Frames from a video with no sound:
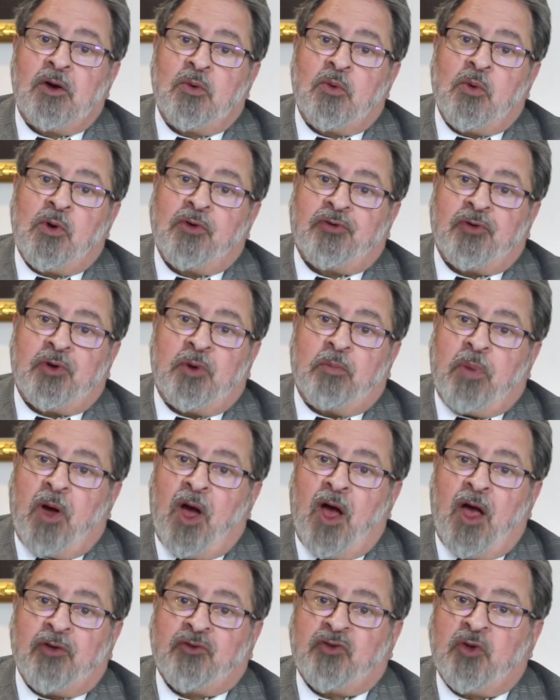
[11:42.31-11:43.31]
was an
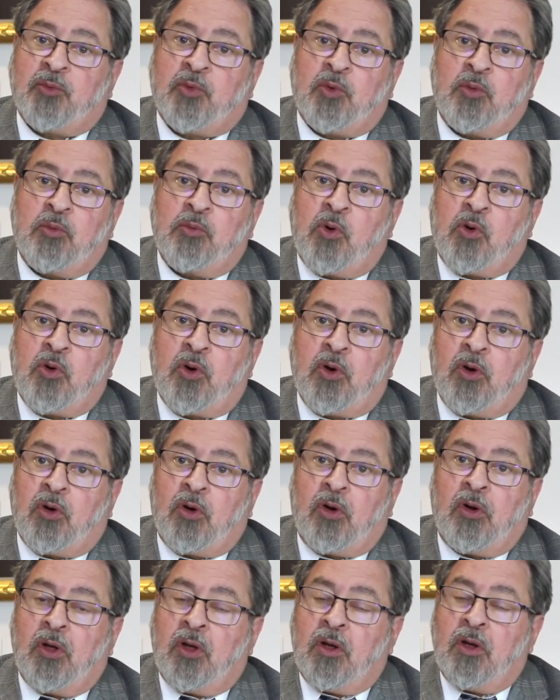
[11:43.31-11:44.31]
impossible
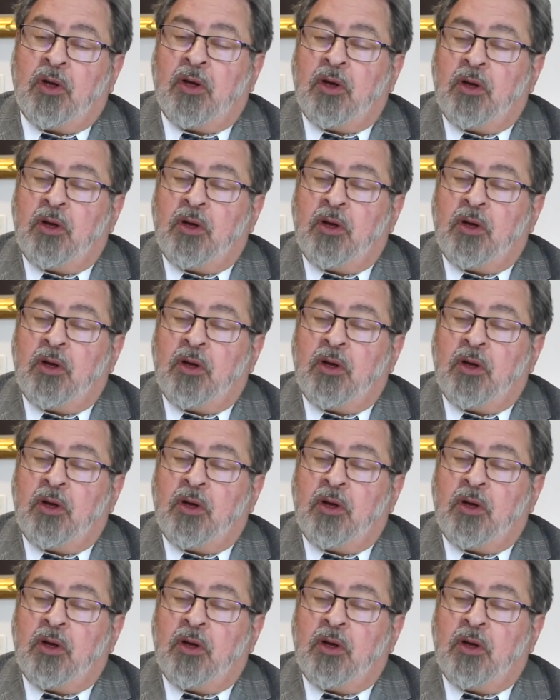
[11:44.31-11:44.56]
moral